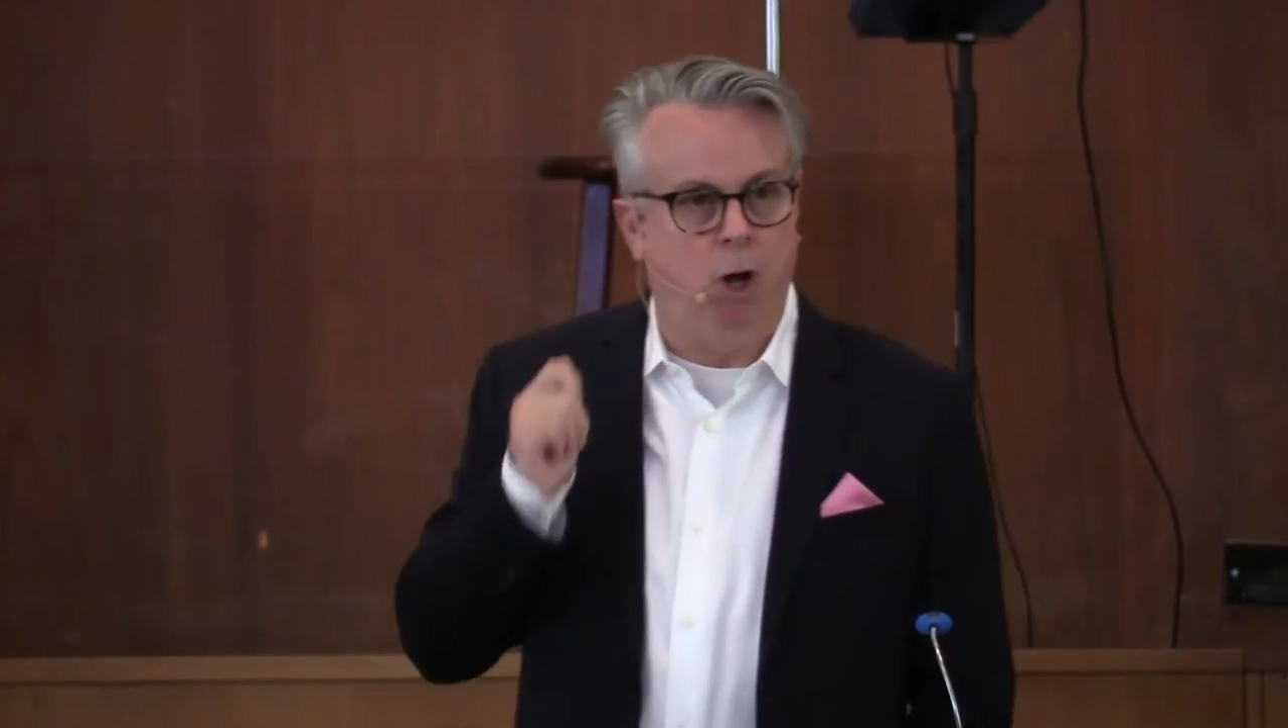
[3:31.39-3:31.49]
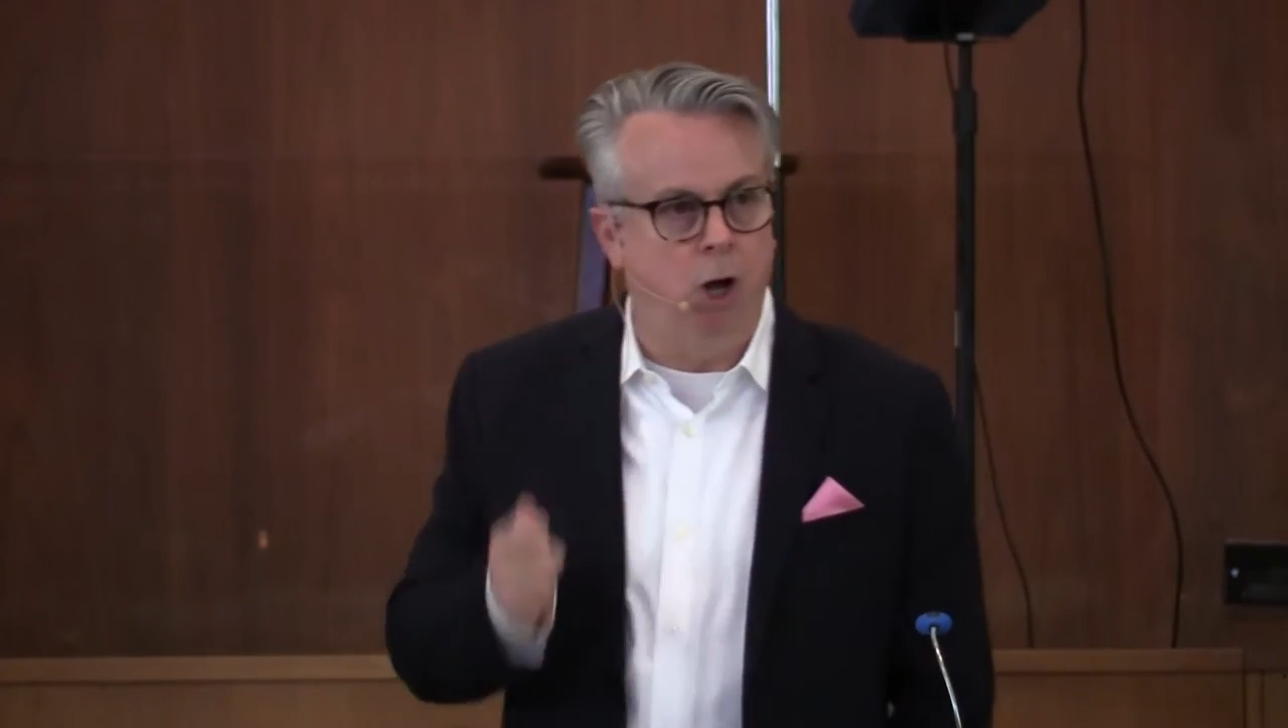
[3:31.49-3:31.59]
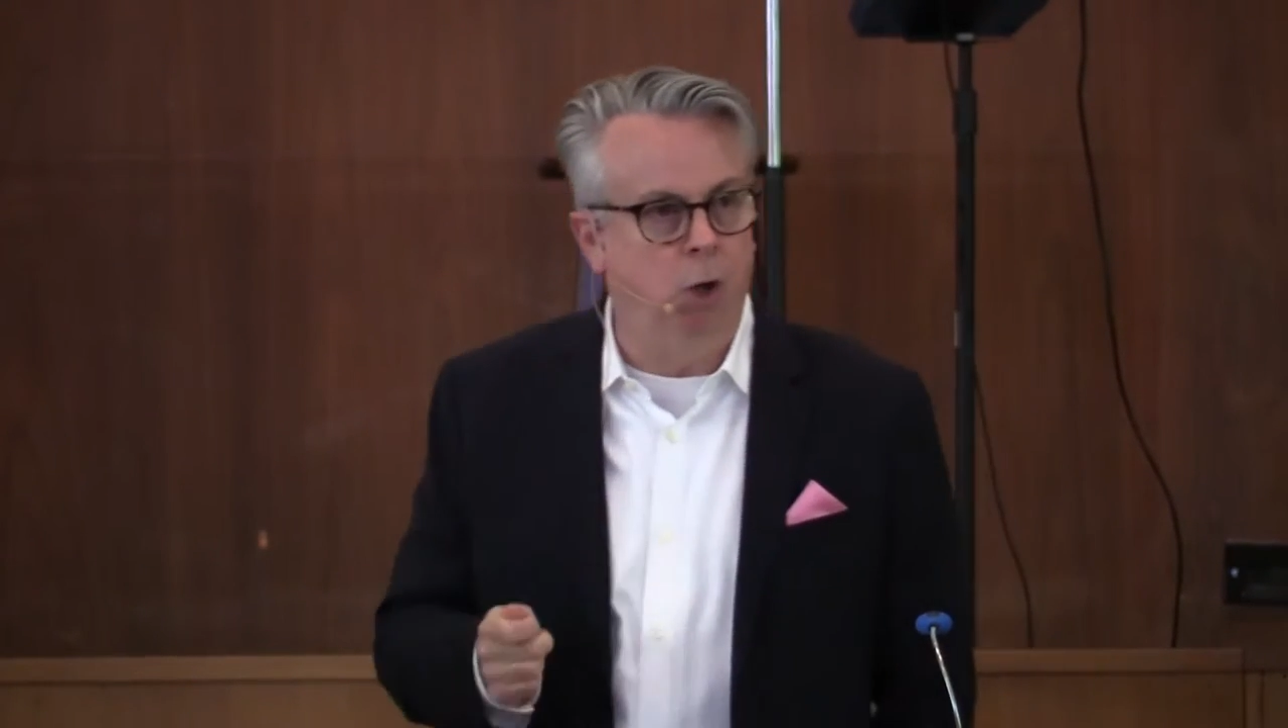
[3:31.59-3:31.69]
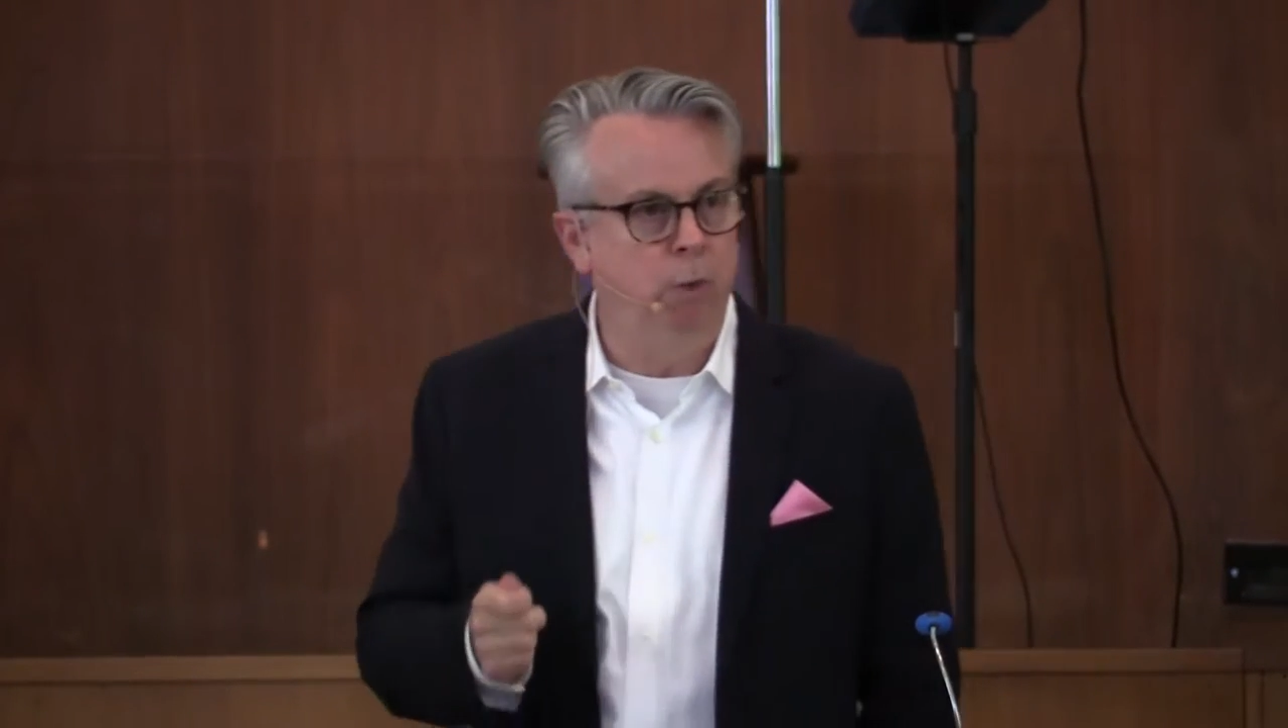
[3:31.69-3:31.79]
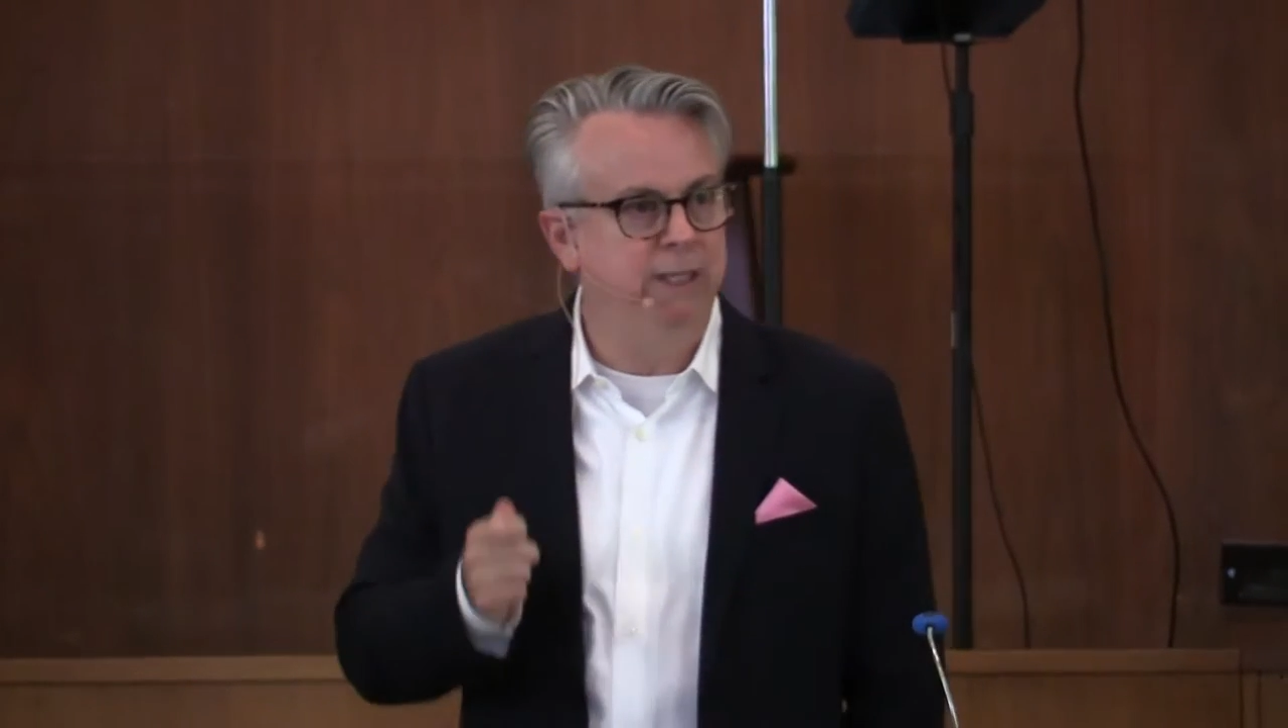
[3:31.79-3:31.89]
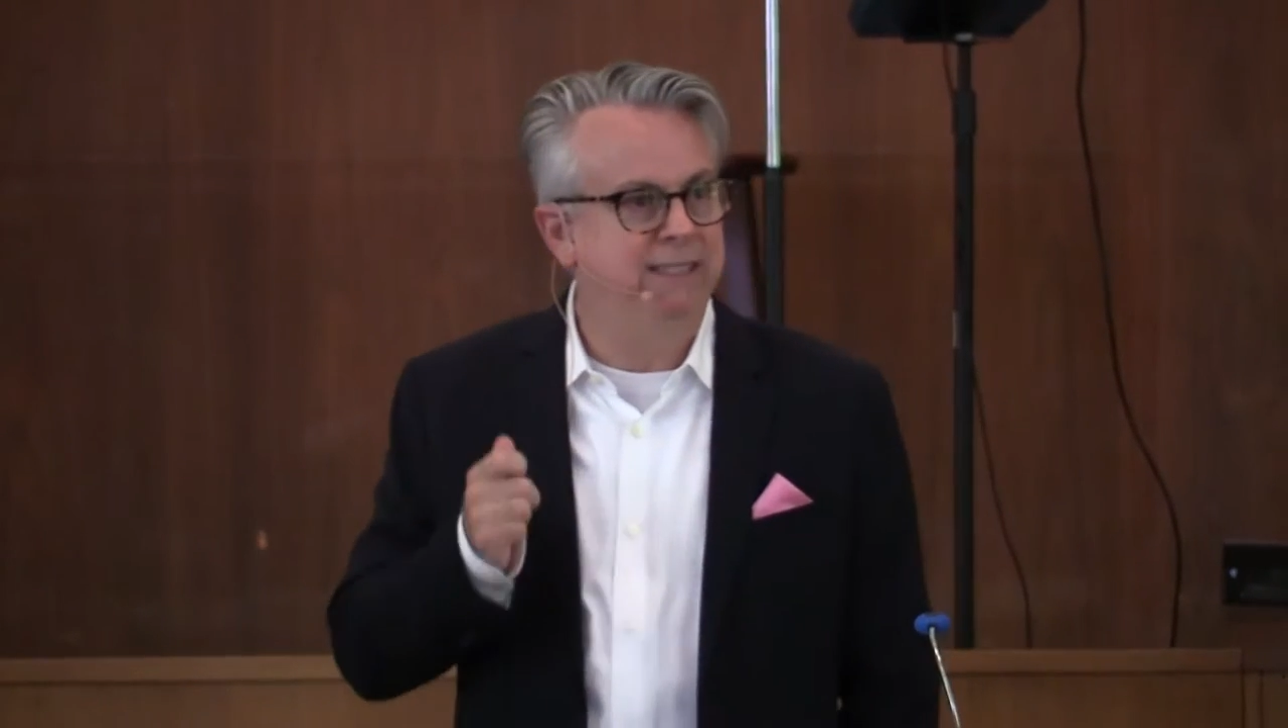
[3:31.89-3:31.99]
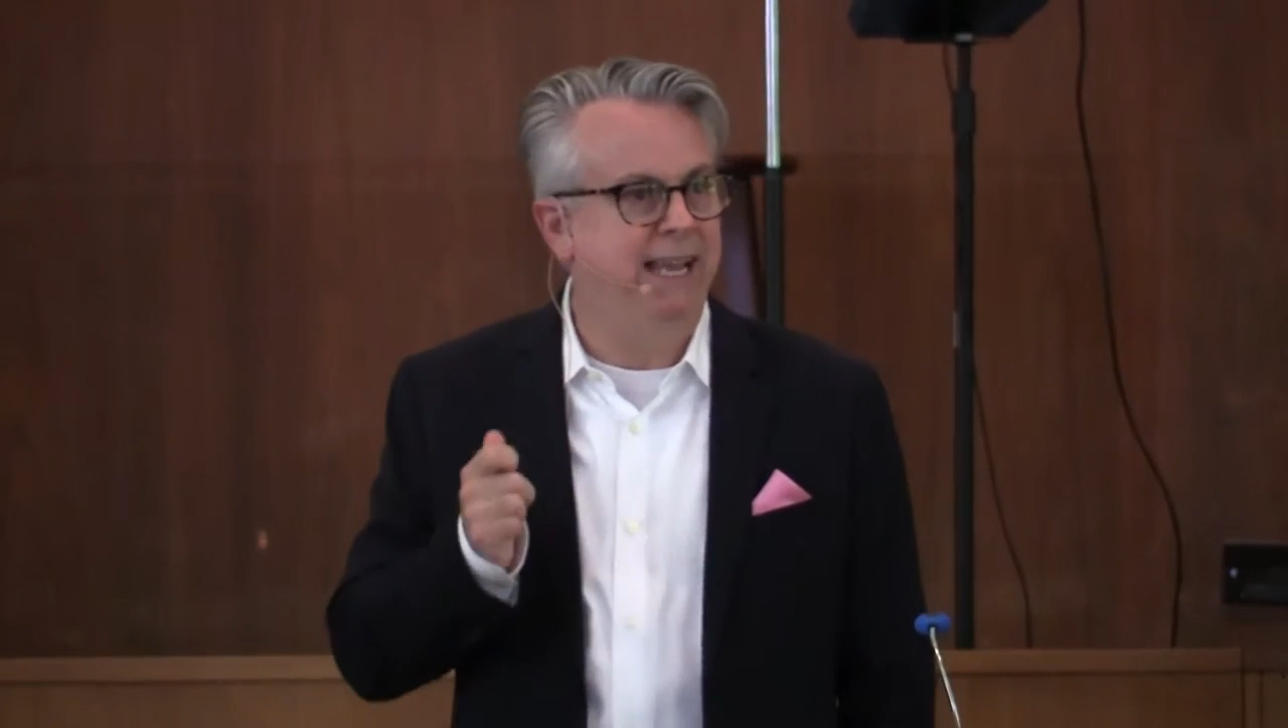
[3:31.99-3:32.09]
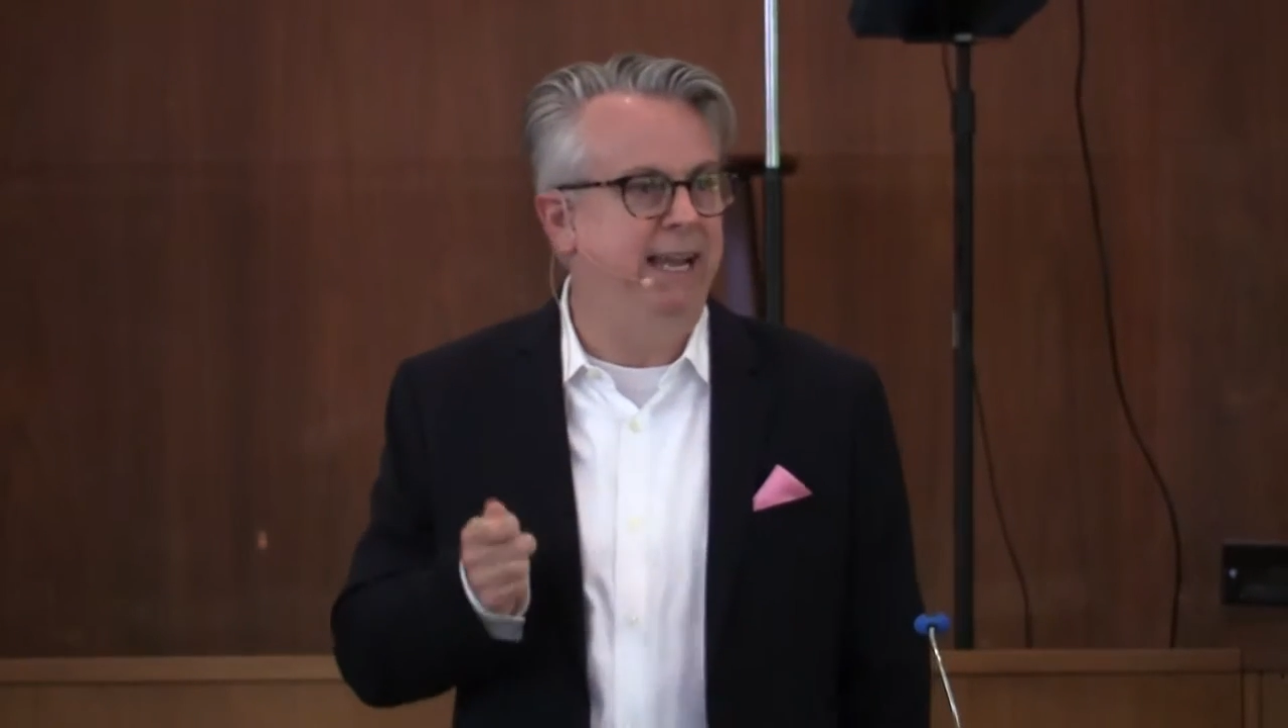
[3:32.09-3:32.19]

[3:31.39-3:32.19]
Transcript: always